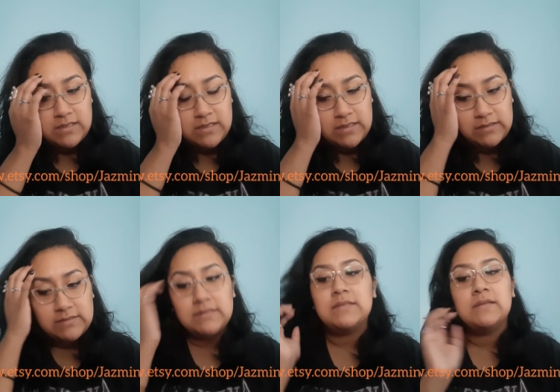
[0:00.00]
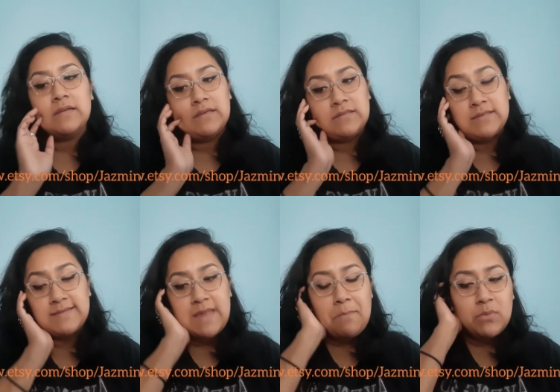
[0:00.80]
And in
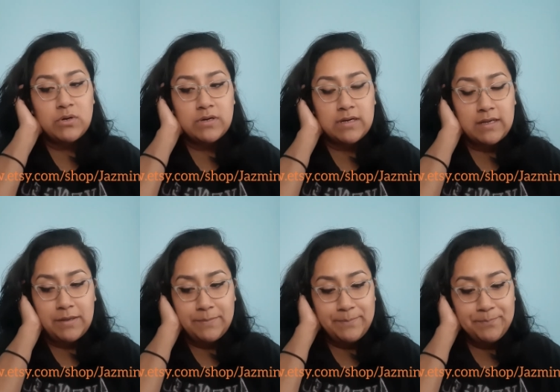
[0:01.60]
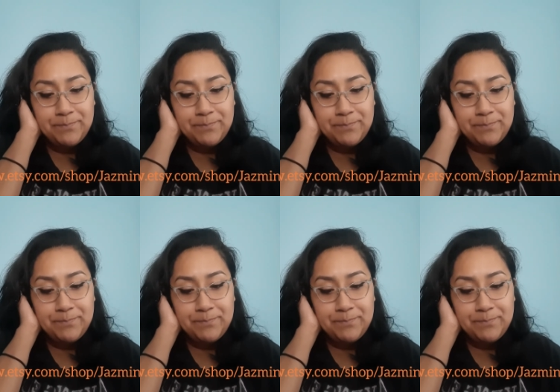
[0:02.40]
December, um,